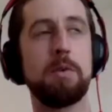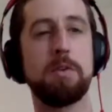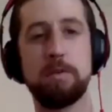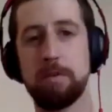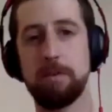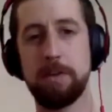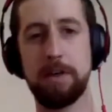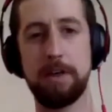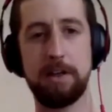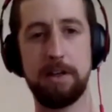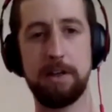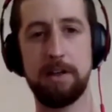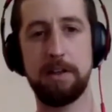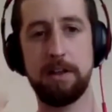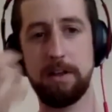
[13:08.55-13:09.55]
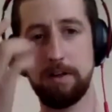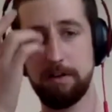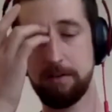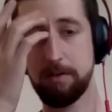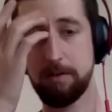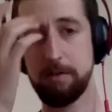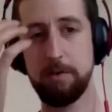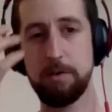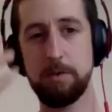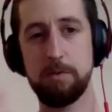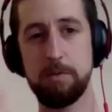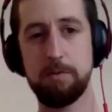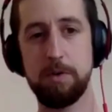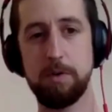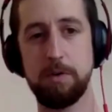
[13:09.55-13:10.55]
were saying in the article you
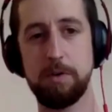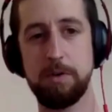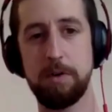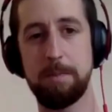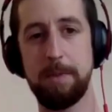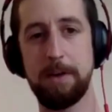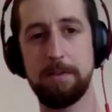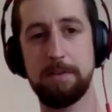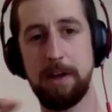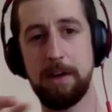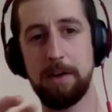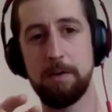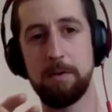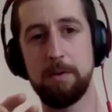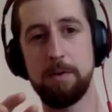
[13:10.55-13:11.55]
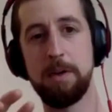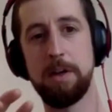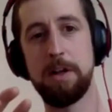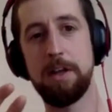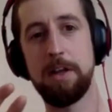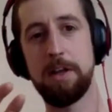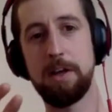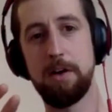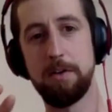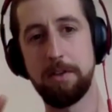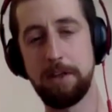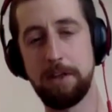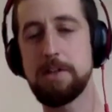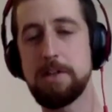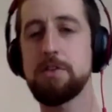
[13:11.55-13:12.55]
wrote about how on
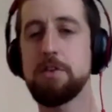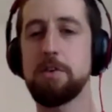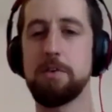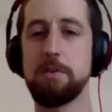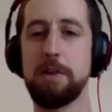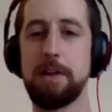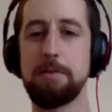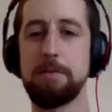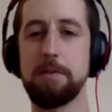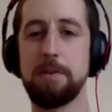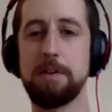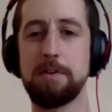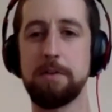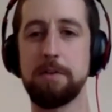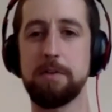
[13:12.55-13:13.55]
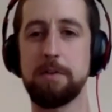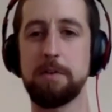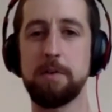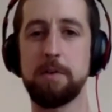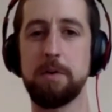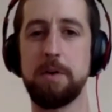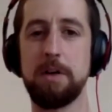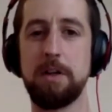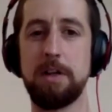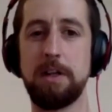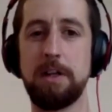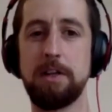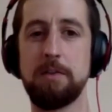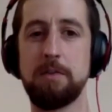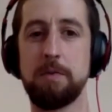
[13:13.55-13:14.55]
the internal level, there's also a
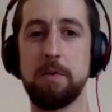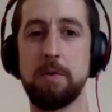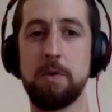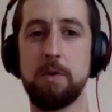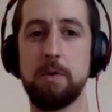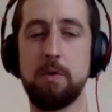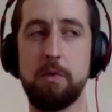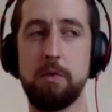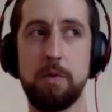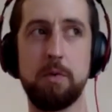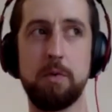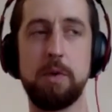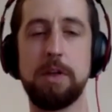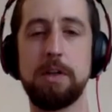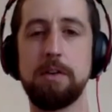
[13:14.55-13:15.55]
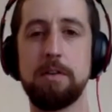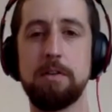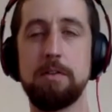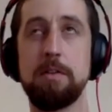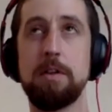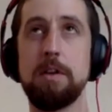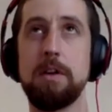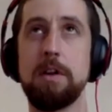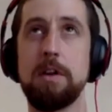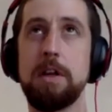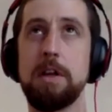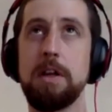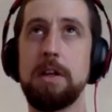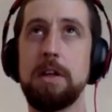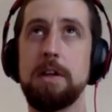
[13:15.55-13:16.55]
need for real,
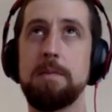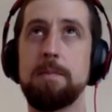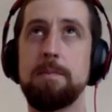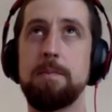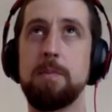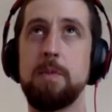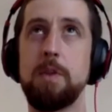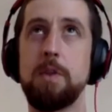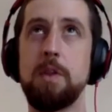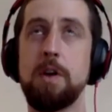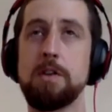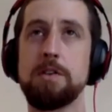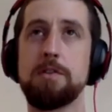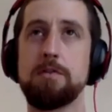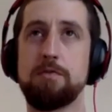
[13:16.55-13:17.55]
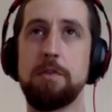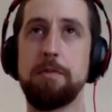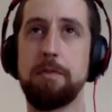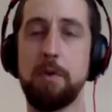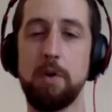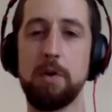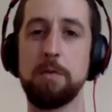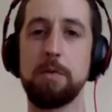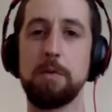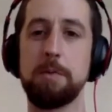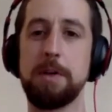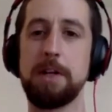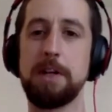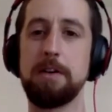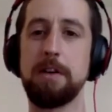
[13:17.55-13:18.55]
not just reforms,
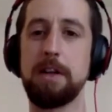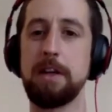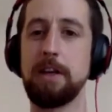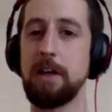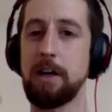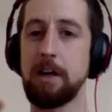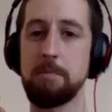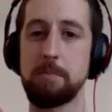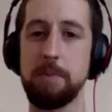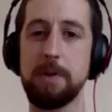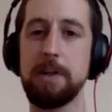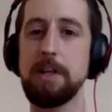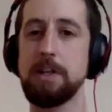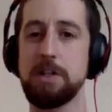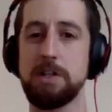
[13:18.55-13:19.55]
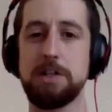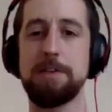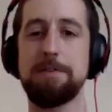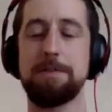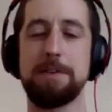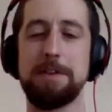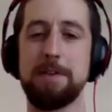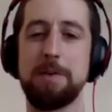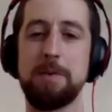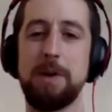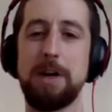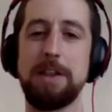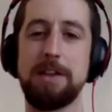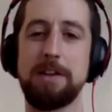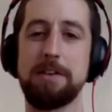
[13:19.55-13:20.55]
but nearly a complete shift in the
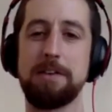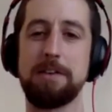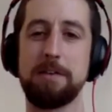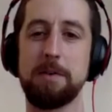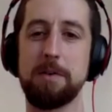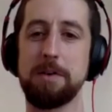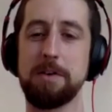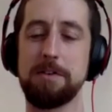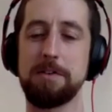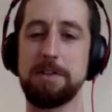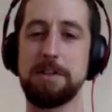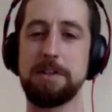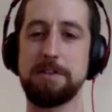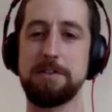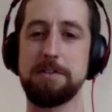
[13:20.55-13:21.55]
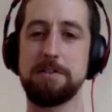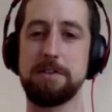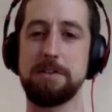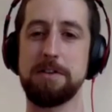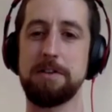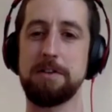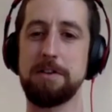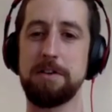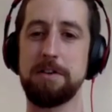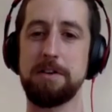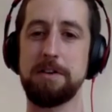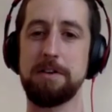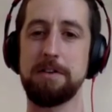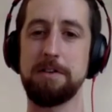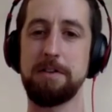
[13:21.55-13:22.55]
way that organizations
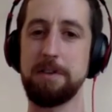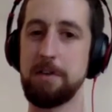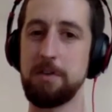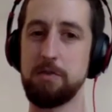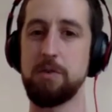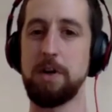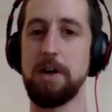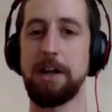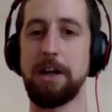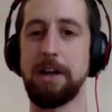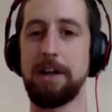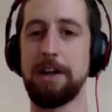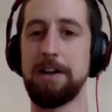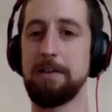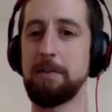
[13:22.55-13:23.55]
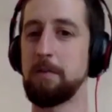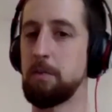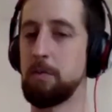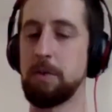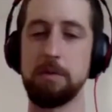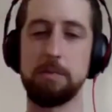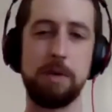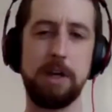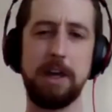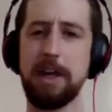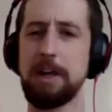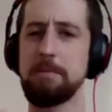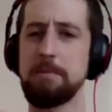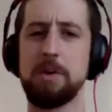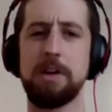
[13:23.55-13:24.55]
are running, and bringing
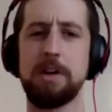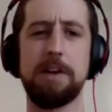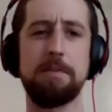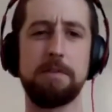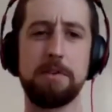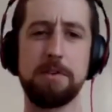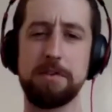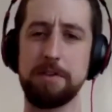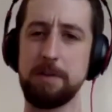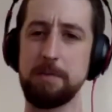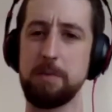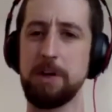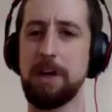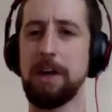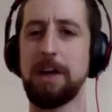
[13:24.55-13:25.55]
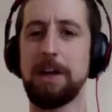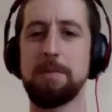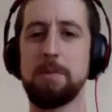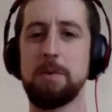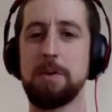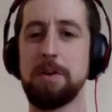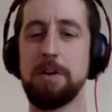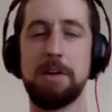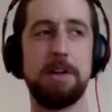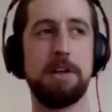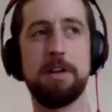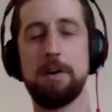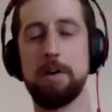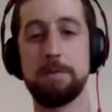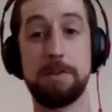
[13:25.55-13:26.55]
in more diversity, bringing in more,
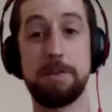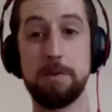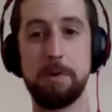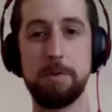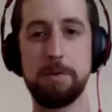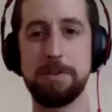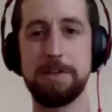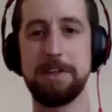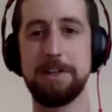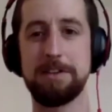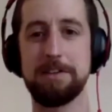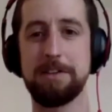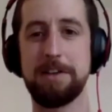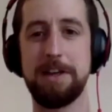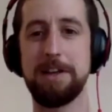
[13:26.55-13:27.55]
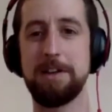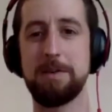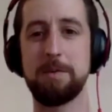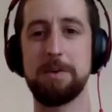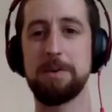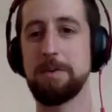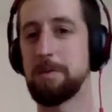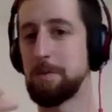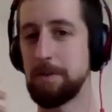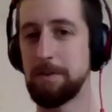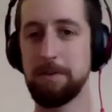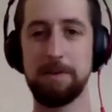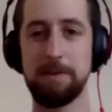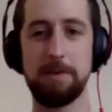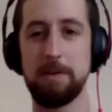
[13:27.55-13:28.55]
obviously what we're seeing today in the world with
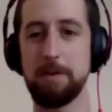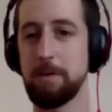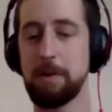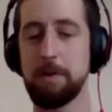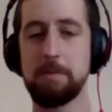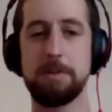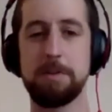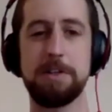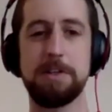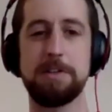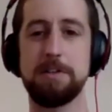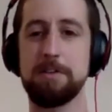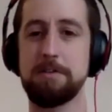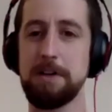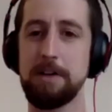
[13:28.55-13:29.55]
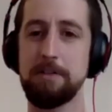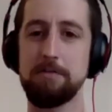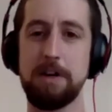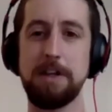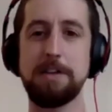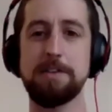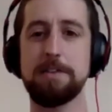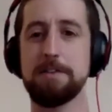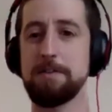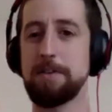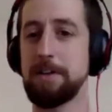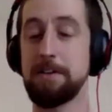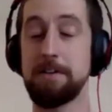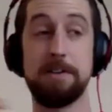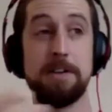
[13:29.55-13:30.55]
all the conversations around race,
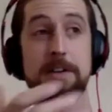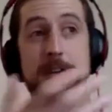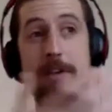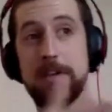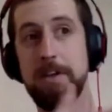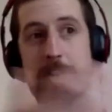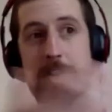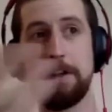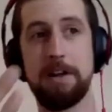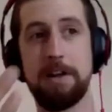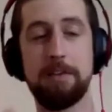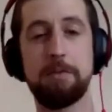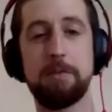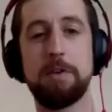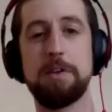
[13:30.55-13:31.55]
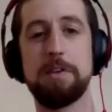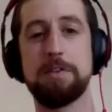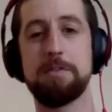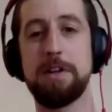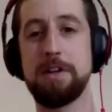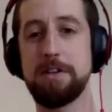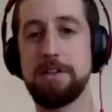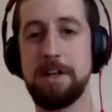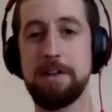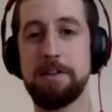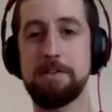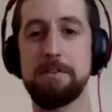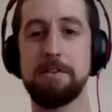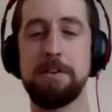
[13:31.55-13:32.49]
around in the last few years around gender.